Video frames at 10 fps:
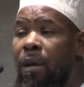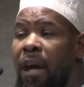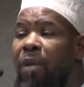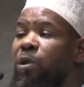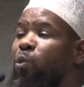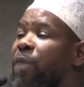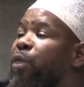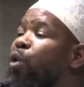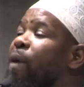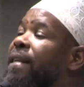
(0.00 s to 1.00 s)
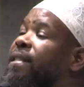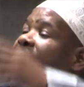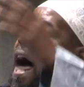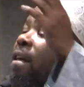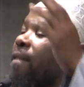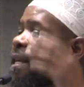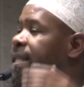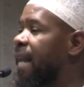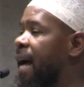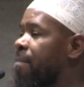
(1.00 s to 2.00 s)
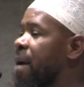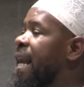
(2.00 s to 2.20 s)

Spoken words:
He was with the great scholar of al-Islam,